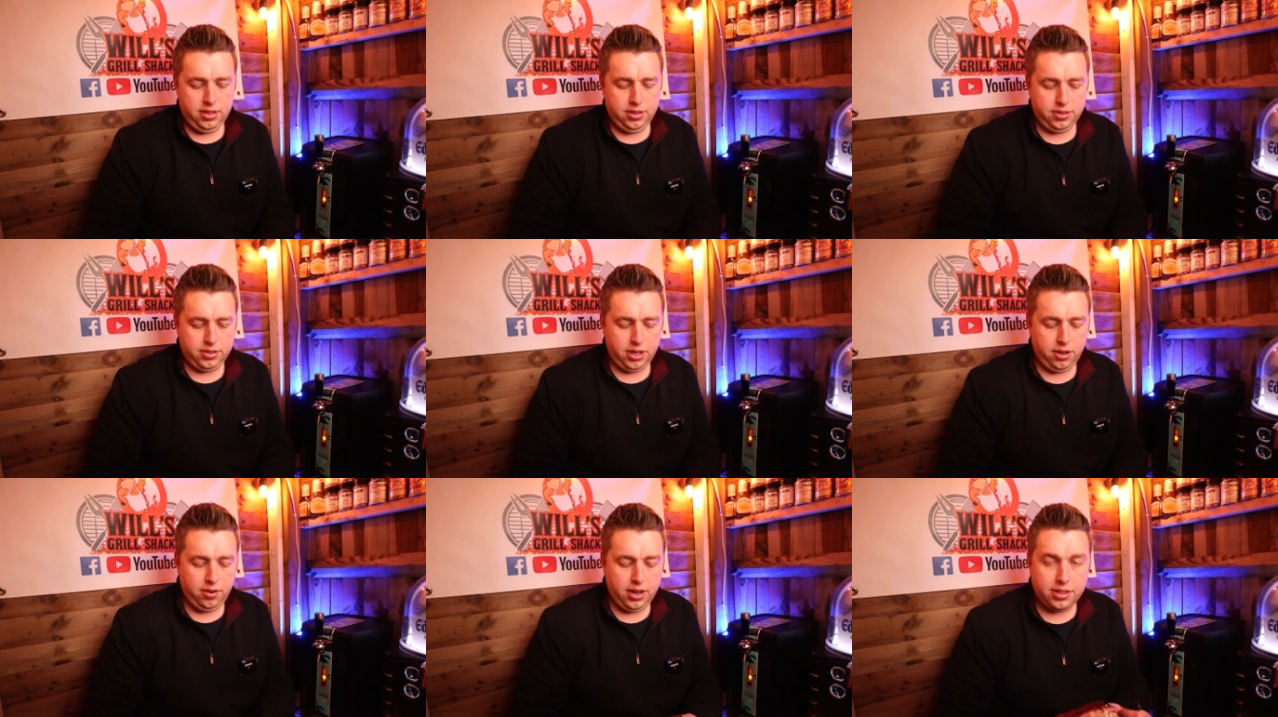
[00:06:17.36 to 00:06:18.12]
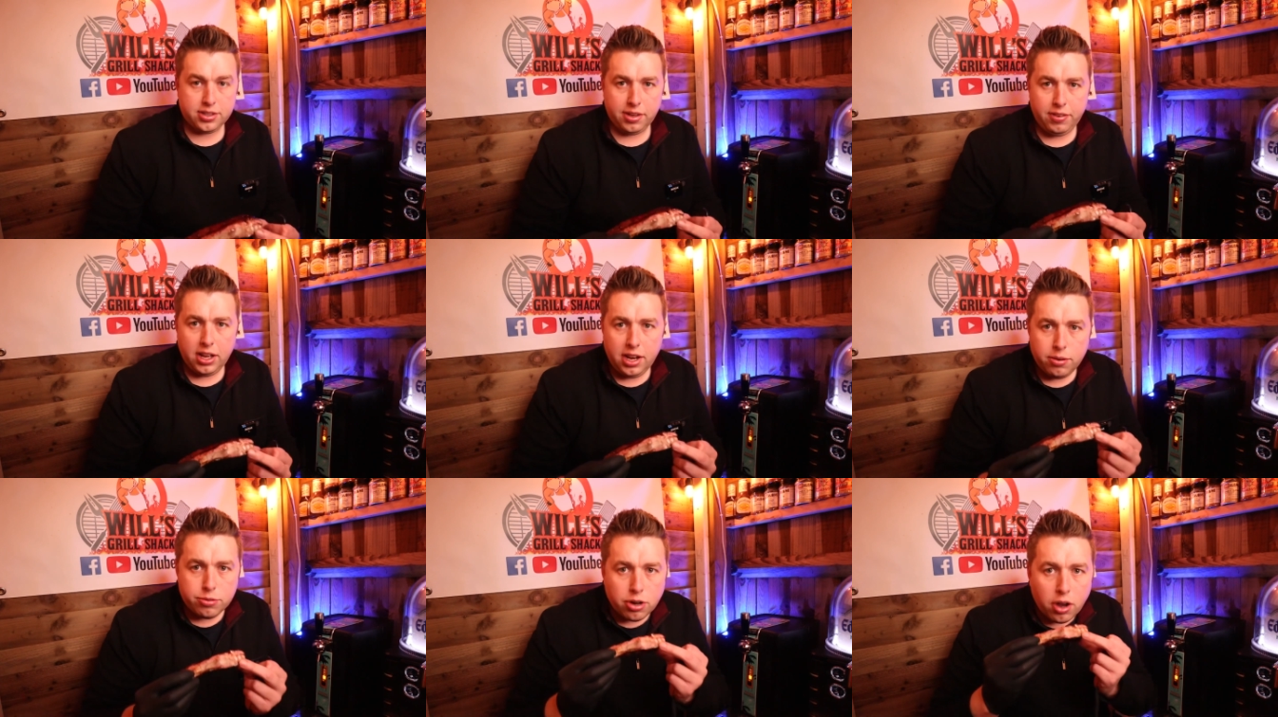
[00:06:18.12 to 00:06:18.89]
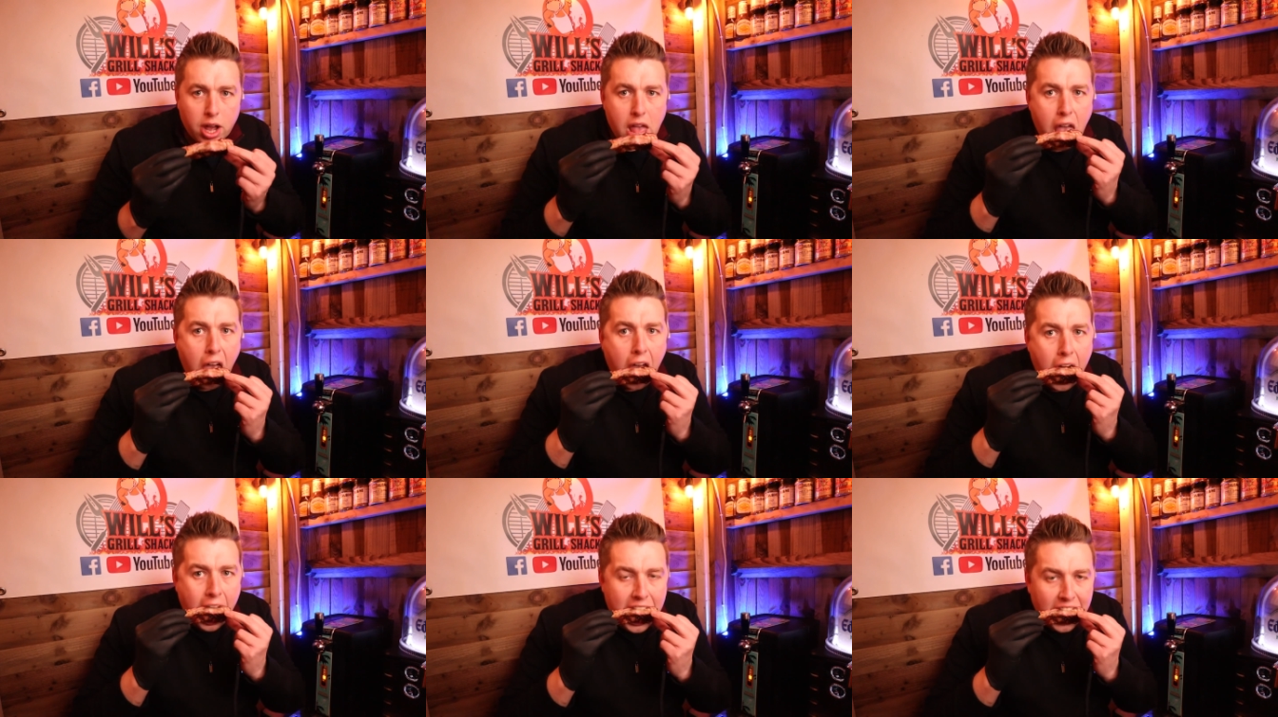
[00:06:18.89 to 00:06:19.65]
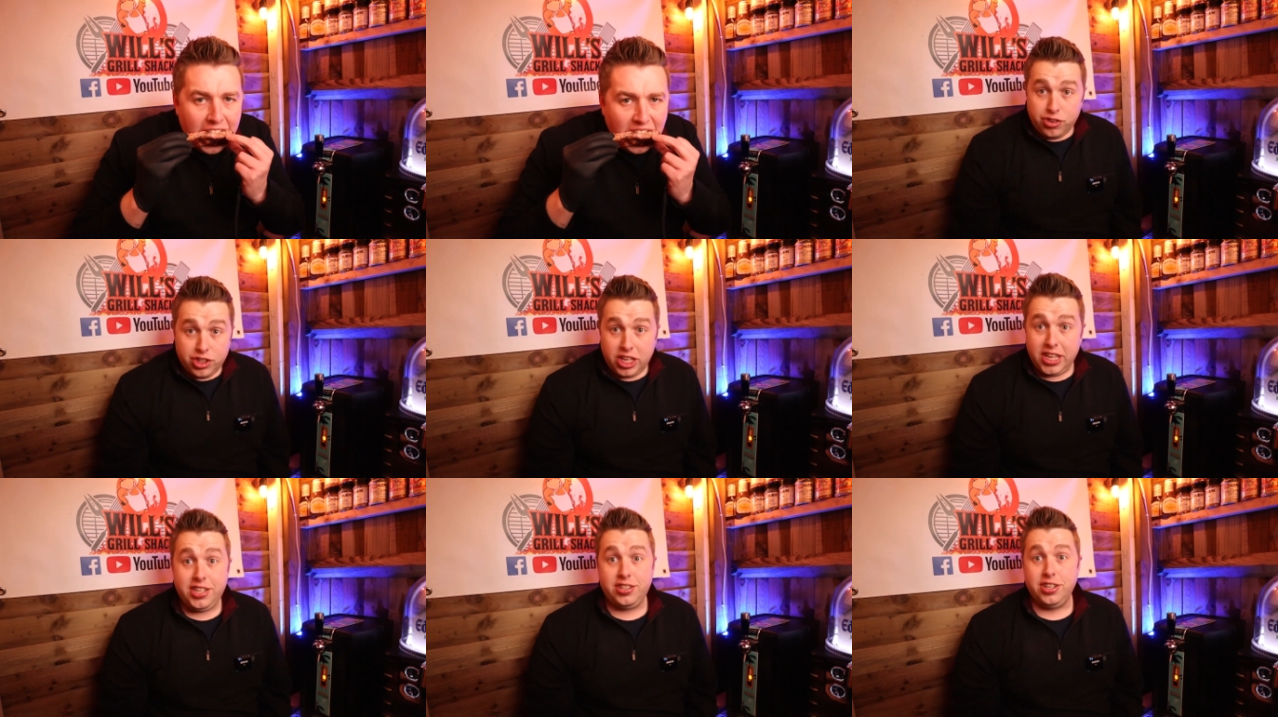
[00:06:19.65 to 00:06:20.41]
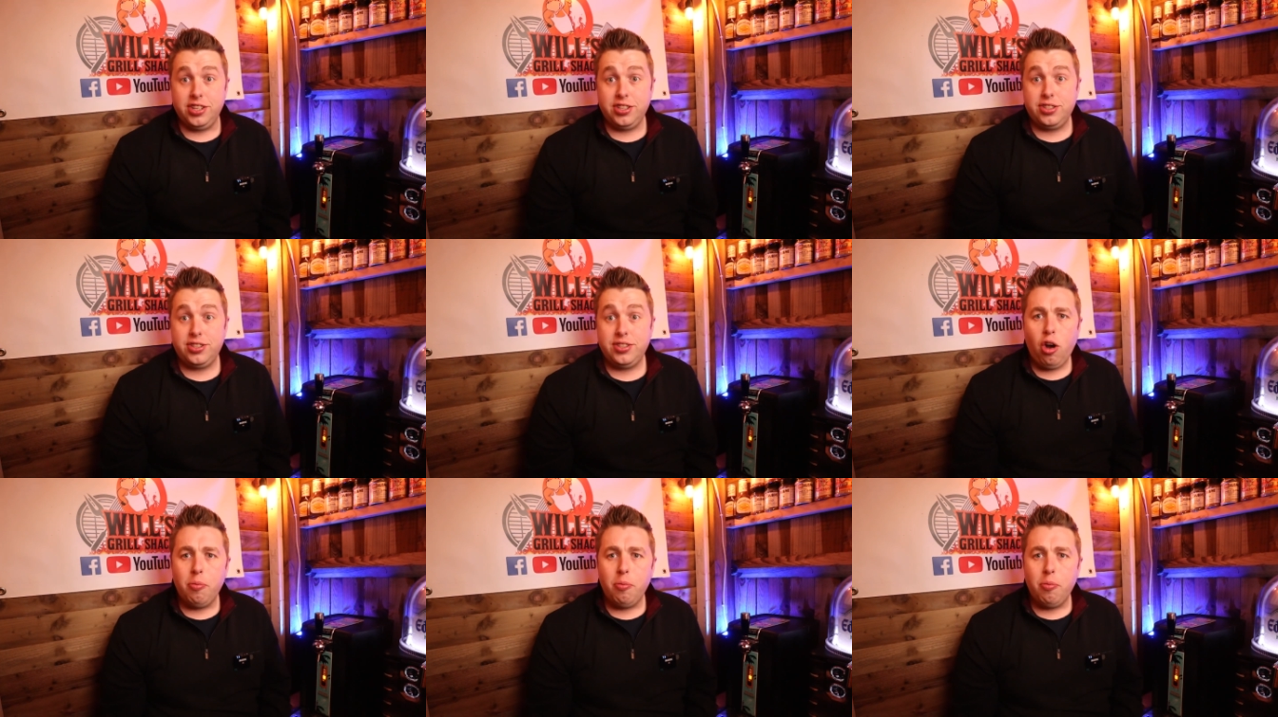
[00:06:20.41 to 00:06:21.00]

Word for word: So let's give it a little try. Jesus,